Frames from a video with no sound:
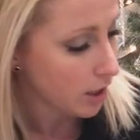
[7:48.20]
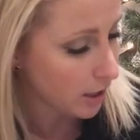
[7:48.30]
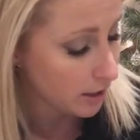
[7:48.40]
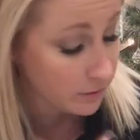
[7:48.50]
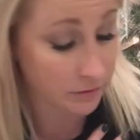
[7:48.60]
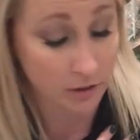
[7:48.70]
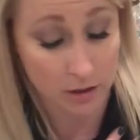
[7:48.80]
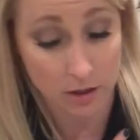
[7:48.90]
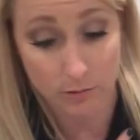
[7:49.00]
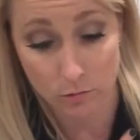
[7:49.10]
I feel
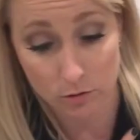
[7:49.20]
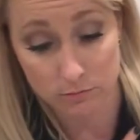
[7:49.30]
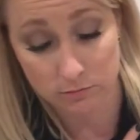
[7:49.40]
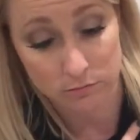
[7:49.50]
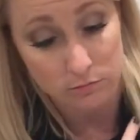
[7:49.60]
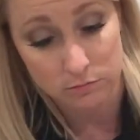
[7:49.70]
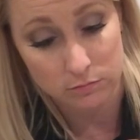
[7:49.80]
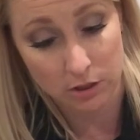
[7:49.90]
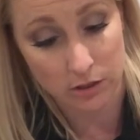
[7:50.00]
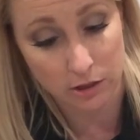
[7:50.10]
like a lot more
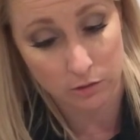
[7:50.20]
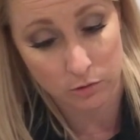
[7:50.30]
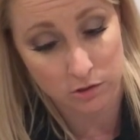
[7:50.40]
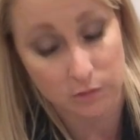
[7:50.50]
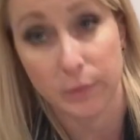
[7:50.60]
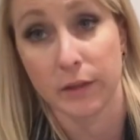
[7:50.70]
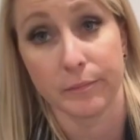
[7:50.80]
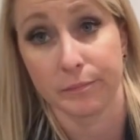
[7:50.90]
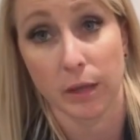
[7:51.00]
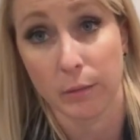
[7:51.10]
than the other ones,
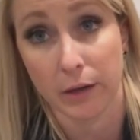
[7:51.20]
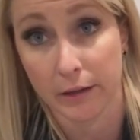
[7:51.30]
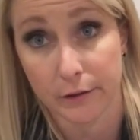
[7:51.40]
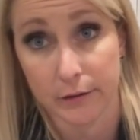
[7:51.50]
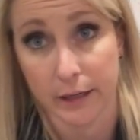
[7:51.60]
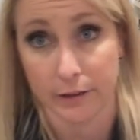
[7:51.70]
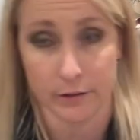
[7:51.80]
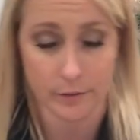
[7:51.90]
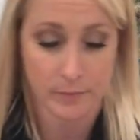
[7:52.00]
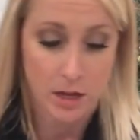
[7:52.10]
but maybe I don't. I don't
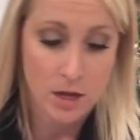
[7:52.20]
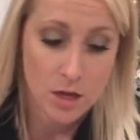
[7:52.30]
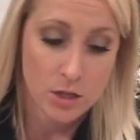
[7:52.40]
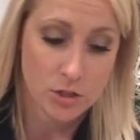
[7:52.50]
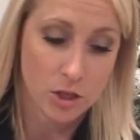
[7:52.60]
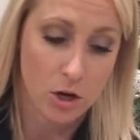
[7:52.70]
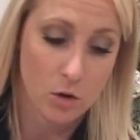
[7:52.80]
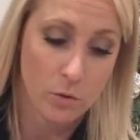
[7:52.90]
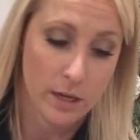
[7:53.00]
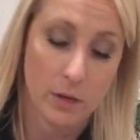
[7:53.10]
know.
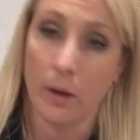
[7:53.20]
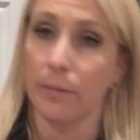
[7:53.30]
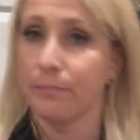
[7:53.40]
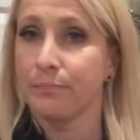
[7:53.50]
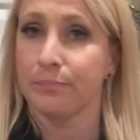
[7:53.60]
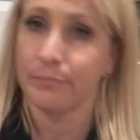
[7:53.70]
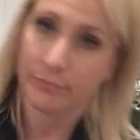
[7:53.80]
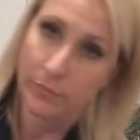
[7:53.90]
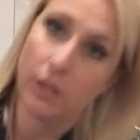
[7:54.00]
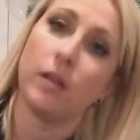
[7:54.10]
So anyway,
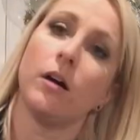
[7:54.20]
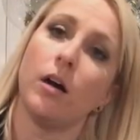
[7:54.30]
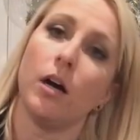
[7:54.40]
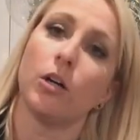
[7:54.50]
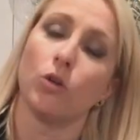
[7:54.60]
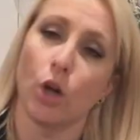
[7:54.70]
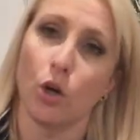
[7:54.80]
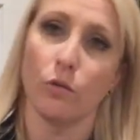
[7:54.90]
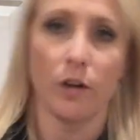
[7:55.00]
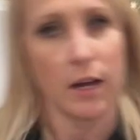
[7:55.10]

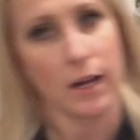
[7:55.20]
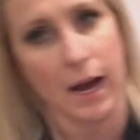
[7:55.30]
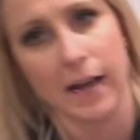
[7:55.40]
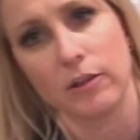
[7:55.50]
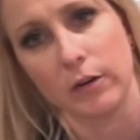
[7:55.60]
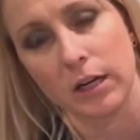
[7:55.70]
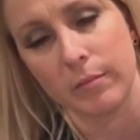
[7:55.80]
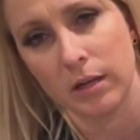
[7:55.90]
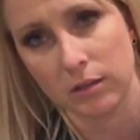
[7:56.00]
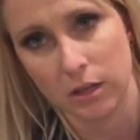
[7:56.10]
Grove, highly
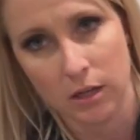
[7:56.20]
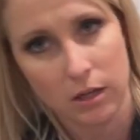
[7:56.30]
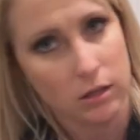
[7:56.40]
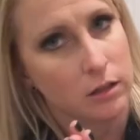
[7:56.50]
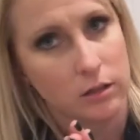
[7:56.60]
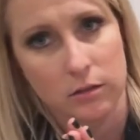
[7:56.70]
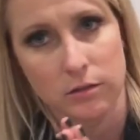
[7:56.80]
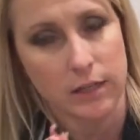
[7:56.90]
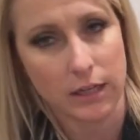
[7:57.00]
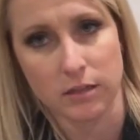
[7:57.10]
recommend.
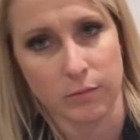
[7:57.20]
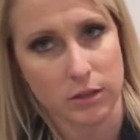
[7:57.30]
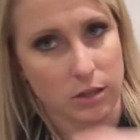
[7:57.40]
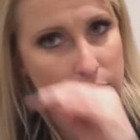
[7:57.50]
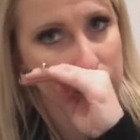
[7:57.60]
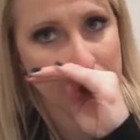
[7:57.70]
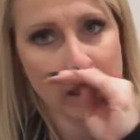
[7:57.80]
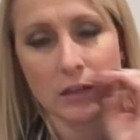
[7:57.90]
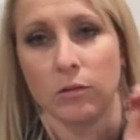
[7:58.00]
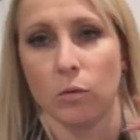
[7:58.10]
Taking some things off your
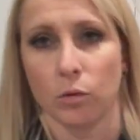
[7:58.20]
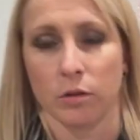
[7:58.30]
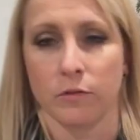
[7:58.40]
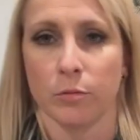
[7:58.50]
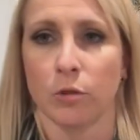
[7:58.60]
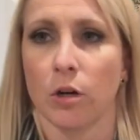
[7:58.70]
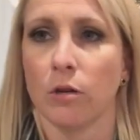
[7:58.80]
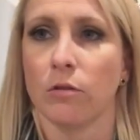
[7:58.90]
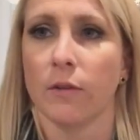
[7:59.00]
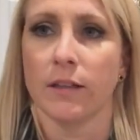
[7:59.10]
plate, ordering from
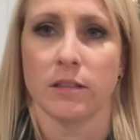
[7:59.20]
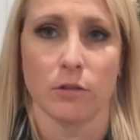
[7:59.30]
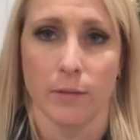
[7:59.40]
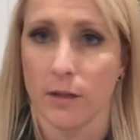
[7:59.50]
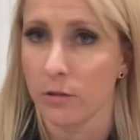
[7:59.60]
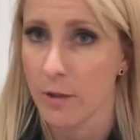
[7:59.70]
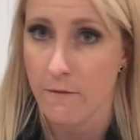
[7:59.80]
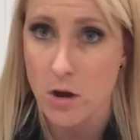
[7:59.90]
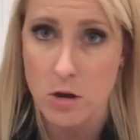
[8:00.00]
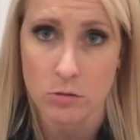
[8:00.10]
Grove. I set a reminder on my
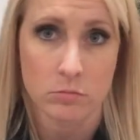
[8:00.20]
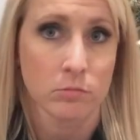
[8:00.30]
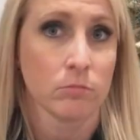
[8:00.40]
phone.